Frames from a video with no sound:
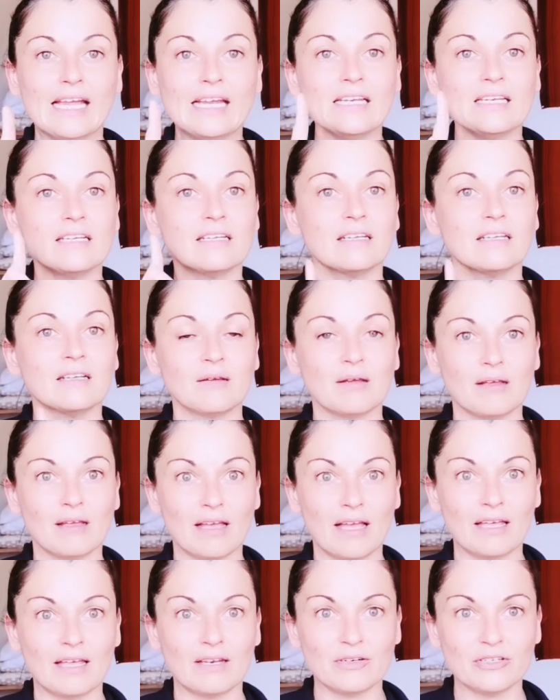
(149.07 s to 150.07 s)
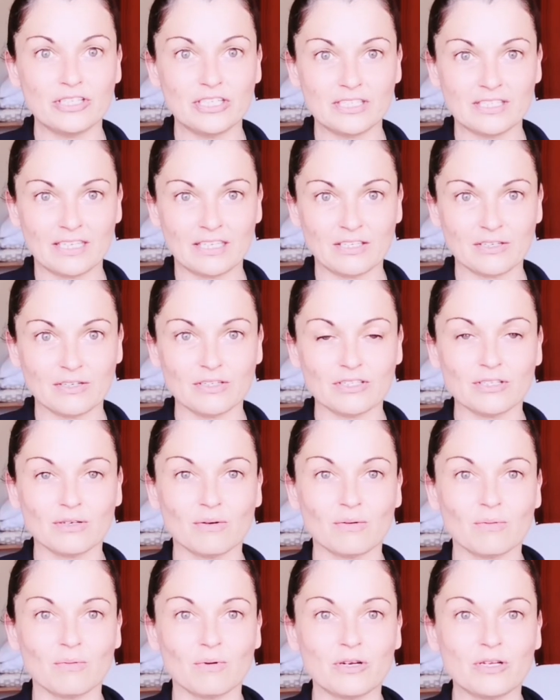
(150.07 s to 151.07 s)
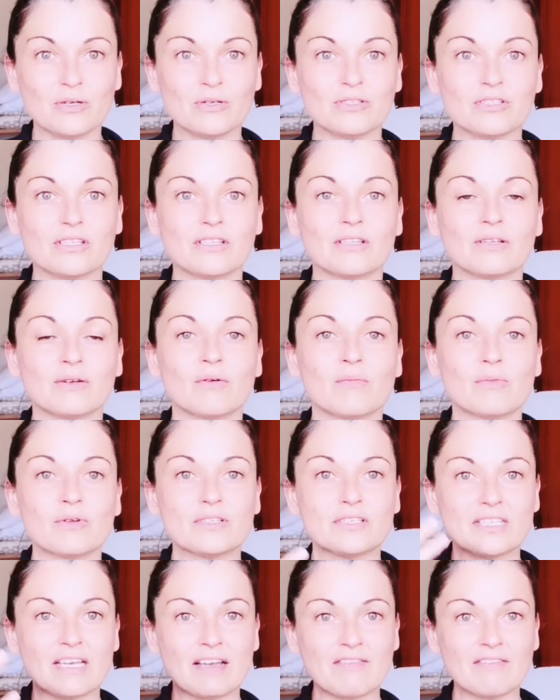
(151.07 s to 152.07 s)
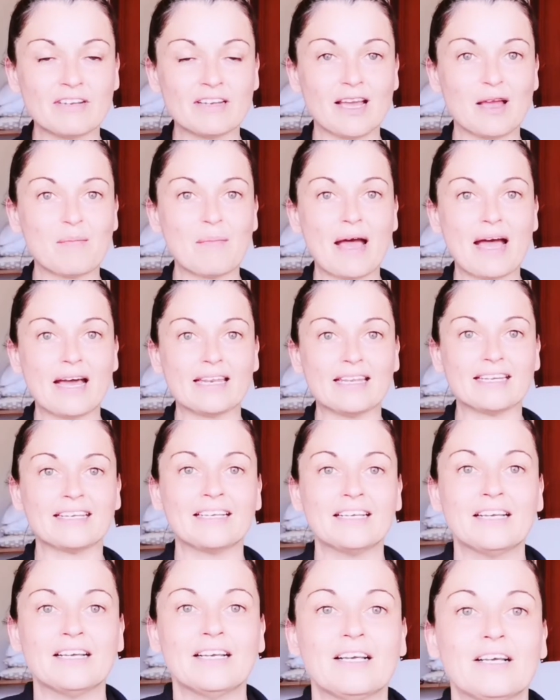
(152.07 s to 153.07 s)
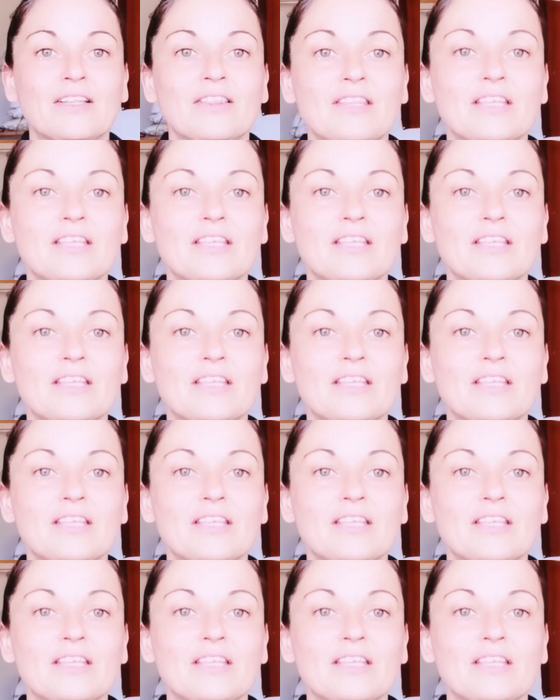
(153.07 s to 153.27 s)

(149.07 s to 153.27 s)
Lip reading: 8 energy centers. So we're used to the normal 7. I'm adding